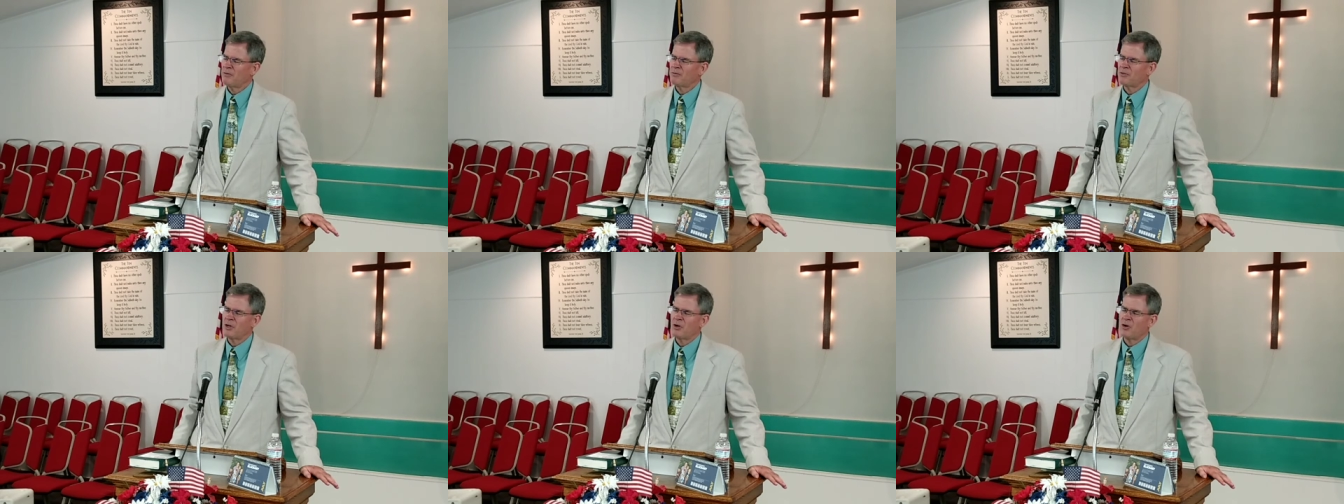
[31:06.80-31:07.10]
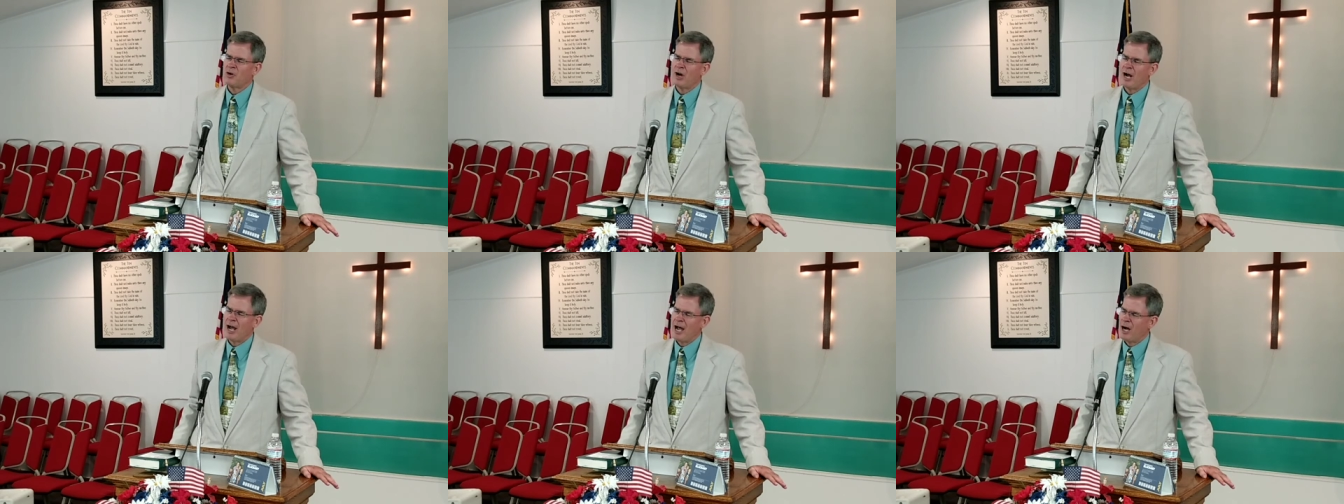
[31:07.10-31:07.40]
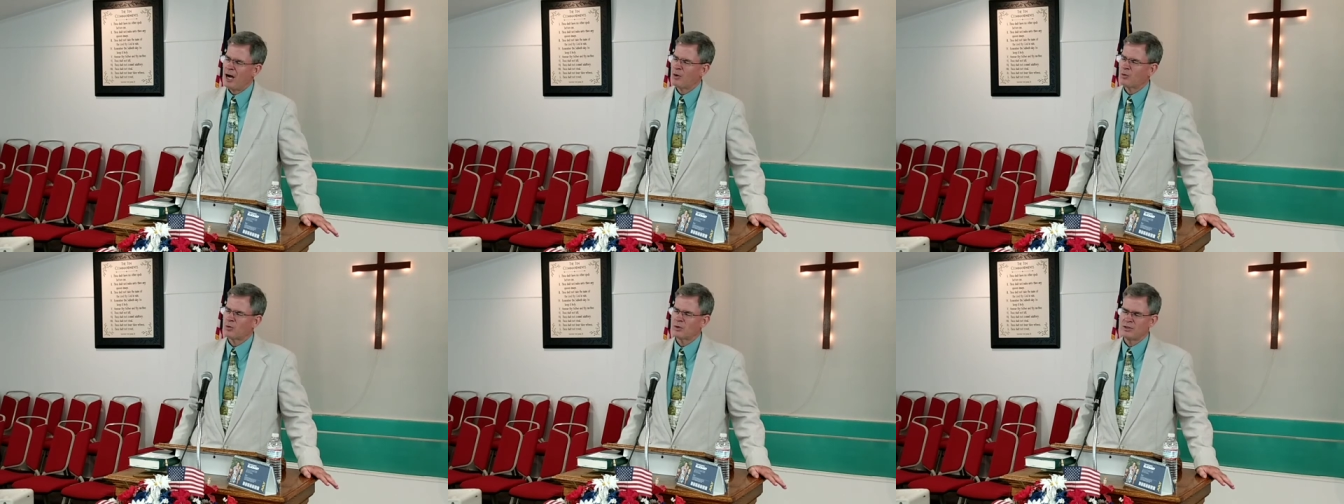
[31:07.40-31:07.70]
if there are
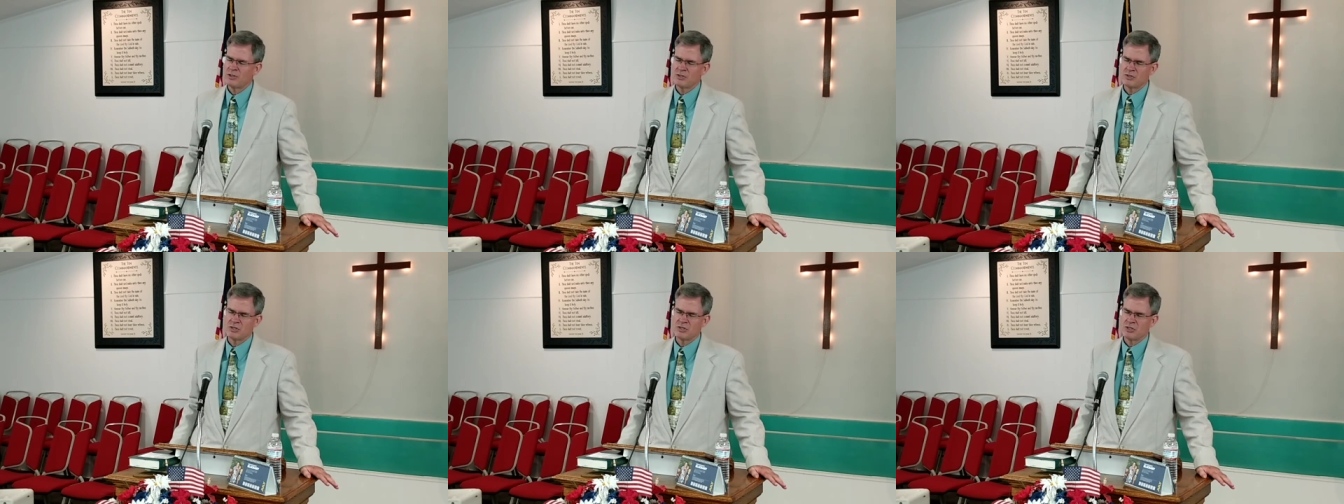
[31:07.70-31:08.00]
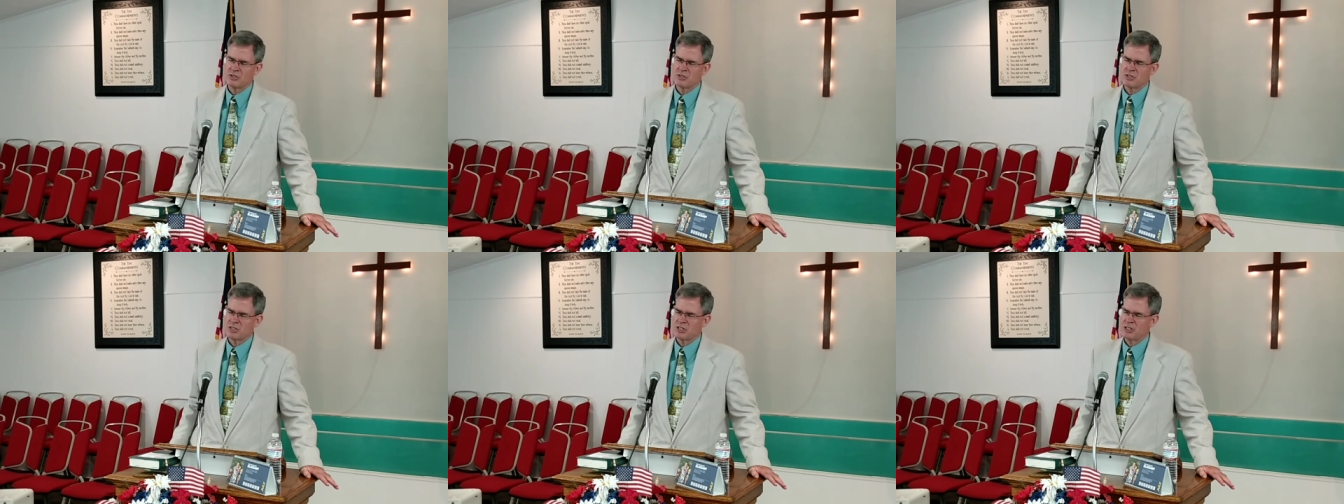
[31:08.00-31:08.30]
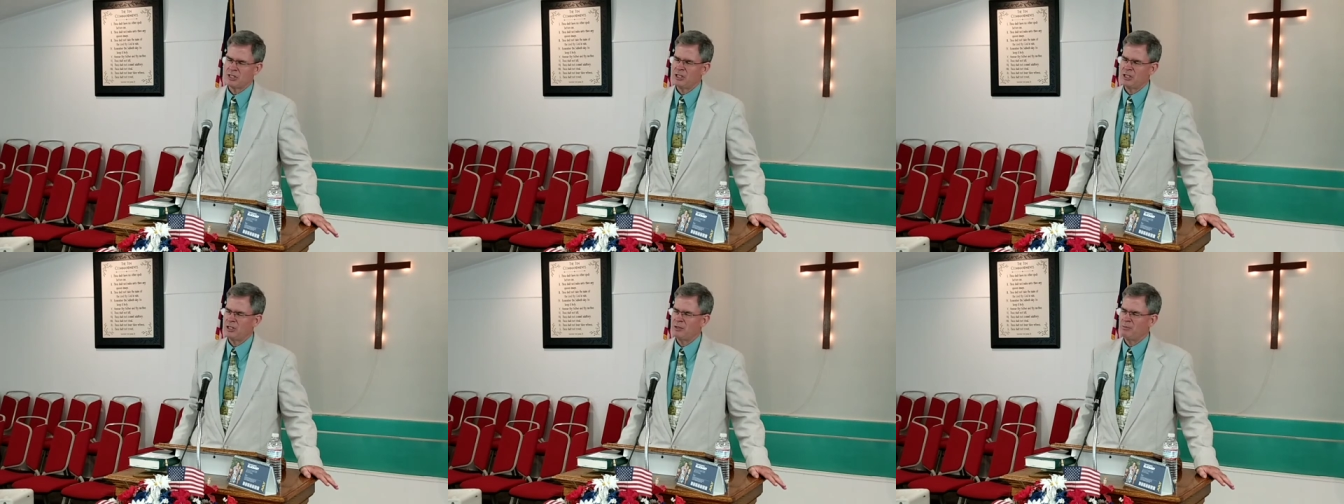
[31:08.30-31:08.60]
our decisions
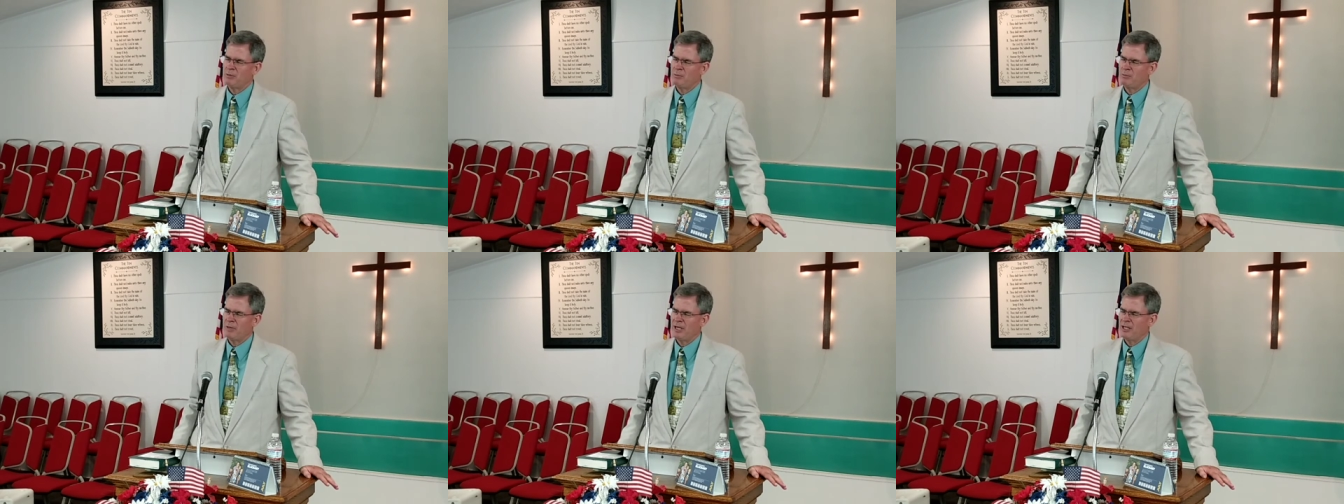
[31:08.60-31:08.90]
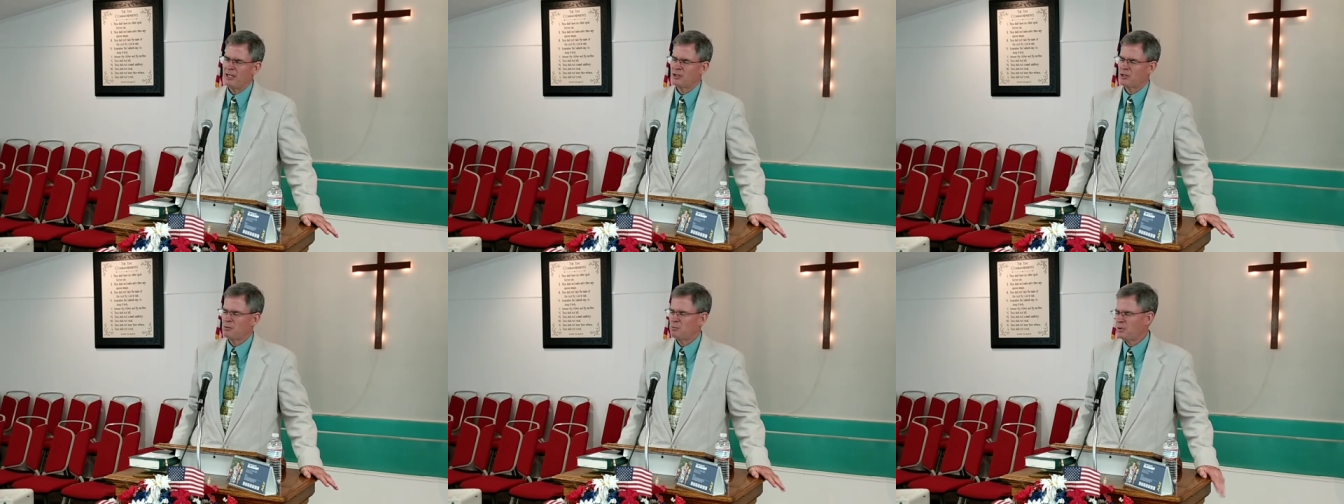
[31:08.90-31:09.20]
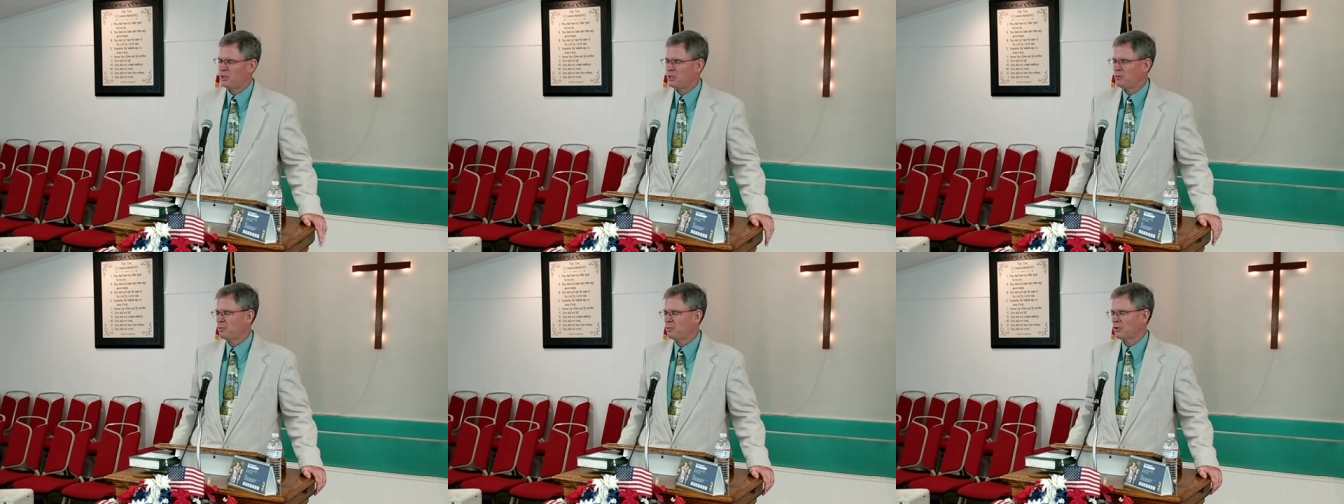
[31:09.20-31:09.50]
that need to be made
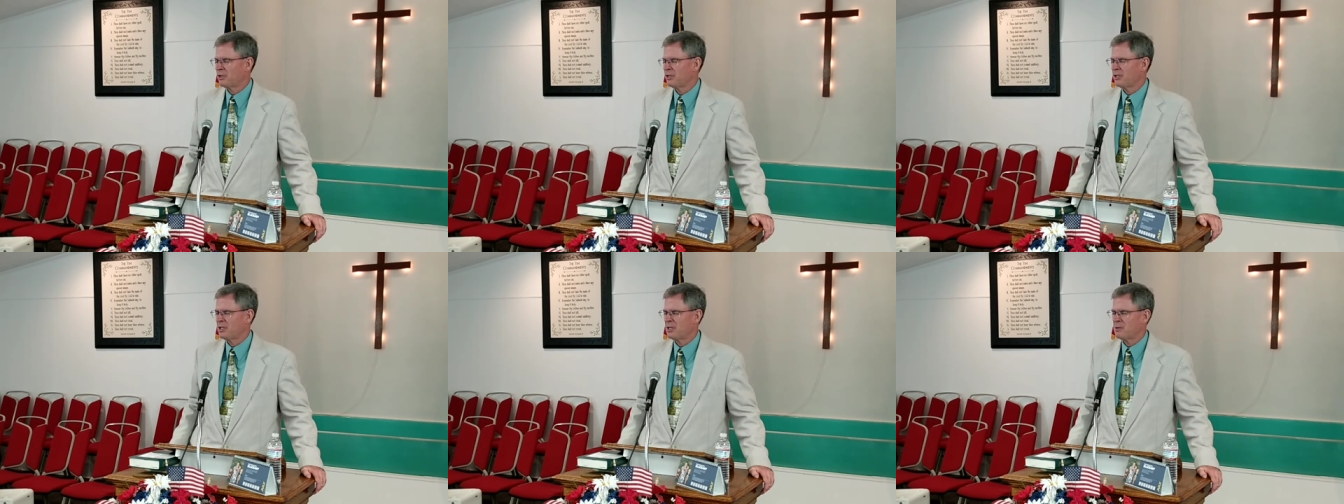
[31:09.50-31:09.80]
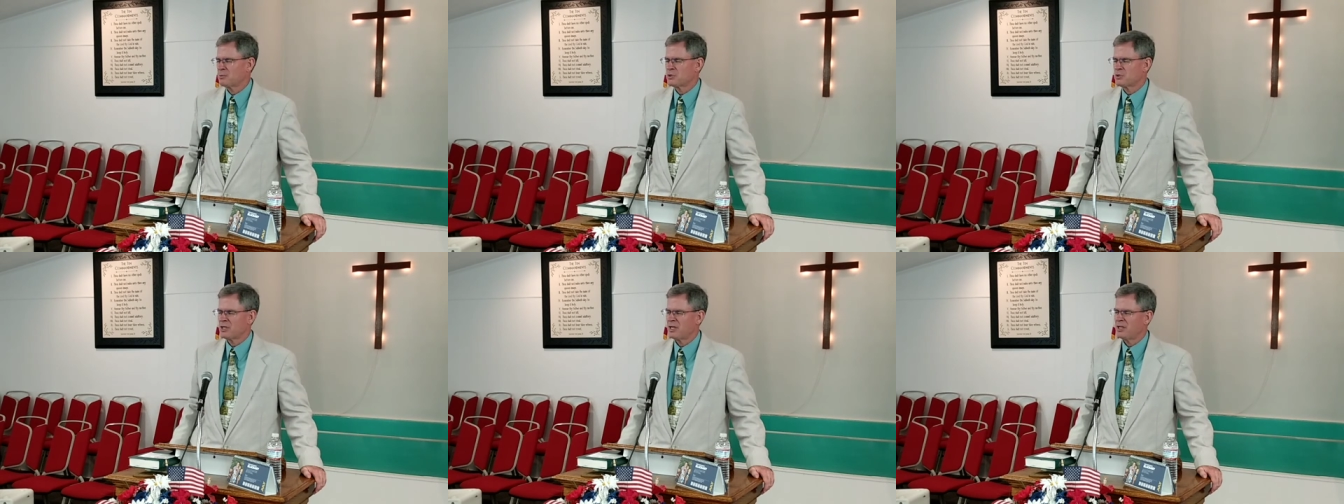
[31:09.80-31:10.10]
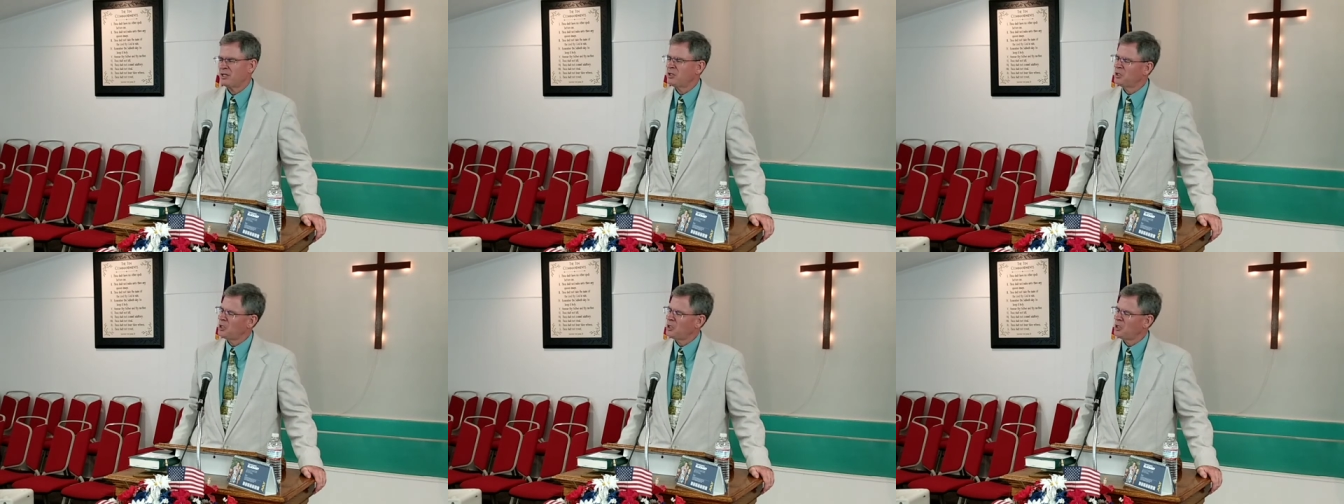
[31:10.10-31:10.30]
that people end up saying,